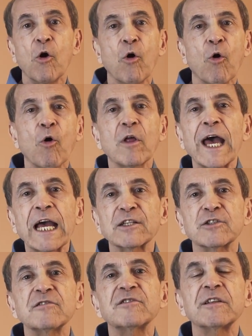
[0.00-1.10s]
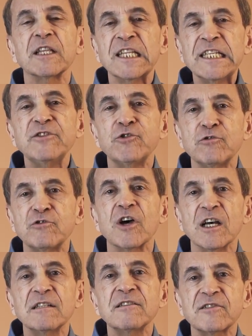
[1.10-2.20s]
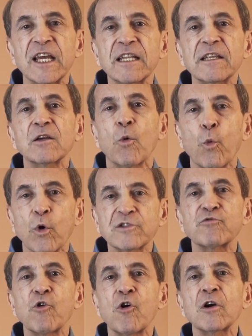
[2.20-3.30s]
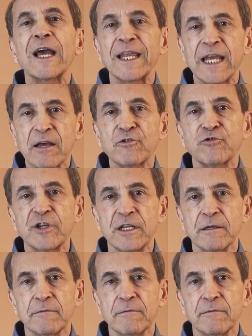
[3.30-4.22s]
All actions that lead you to understanding what's wrong and how to treat it.